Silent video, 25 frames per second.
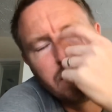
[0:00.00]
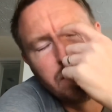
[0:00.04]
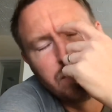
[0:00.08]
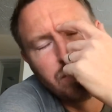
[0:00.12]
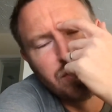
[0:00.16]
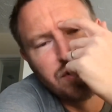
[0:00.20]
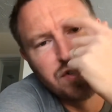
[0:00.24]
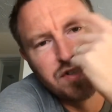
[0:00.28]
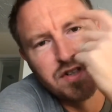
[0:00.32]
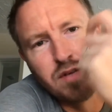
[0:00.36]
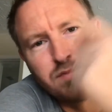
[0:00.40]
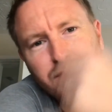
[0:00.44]

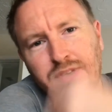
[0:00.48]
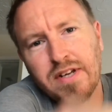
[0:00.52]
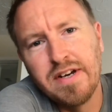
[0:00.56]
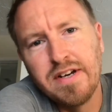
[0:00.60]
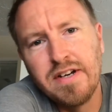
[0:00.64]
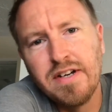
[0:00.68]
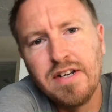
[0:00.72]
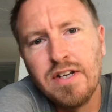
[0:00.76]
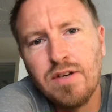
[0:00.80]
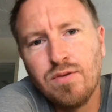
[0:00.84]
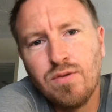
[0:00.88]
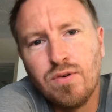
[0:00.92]
just
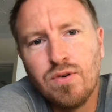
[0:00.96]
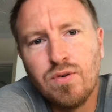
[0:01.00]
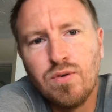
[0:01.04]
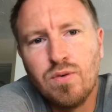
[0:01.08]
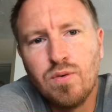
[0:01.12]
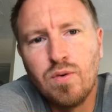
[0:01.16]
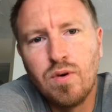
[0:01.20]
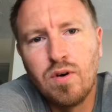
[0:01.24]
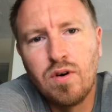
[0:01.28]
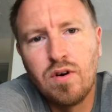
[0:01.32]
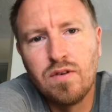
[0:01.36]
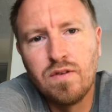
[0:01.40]
updating you
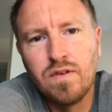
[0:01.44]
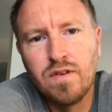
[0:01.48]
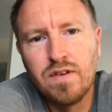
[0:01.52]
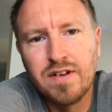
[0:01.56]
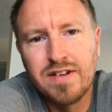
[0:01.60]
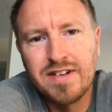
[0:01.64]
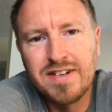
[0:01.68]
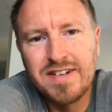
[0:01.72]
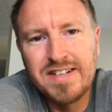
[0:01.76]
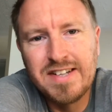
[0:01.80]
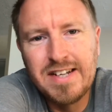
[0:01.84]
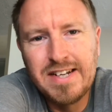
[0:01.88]
all on the
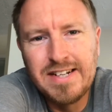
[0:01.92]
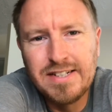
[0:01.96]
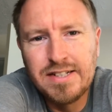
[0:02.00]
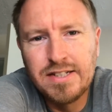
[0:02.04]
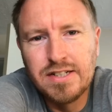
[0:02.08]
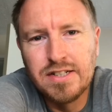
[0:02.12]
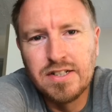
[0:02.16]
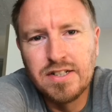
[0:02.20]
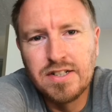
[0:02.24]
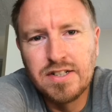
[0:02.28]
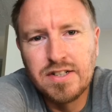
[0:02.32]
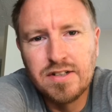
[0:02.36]

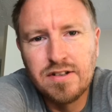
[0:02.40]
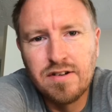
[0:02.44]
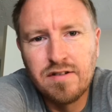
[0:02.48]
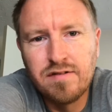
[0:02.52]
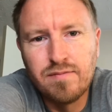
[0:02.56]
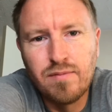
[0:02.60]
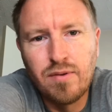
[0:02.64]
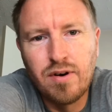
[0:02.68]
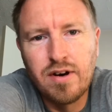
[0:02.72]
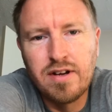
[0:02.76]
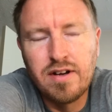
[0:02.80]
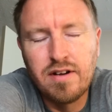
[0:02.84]
status of
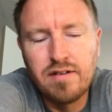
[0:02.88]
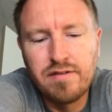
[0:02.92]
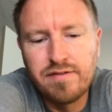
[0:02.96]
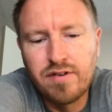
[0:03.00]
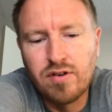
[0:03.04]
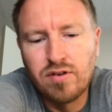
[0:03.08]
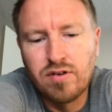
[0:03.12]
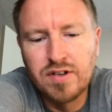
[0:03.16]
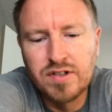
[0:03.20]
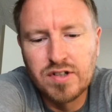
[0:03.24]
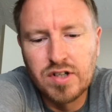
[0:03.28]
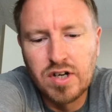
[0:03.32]
my
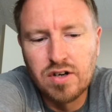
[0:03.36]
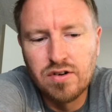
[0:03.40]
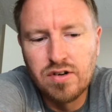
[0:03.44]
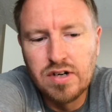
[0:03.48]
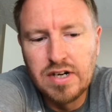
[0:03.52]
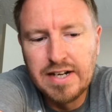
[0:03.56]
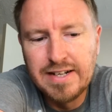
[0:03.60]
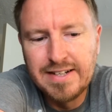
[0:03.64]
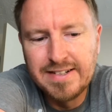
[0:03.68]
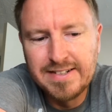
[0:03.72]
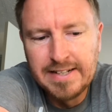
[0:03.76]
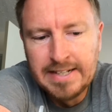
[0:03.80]
Focus
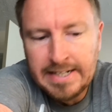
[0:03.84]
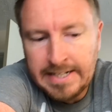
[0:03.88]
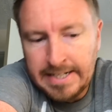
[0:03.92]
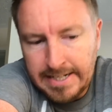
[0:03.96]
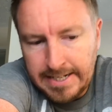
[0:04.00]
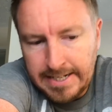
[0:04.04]
RS.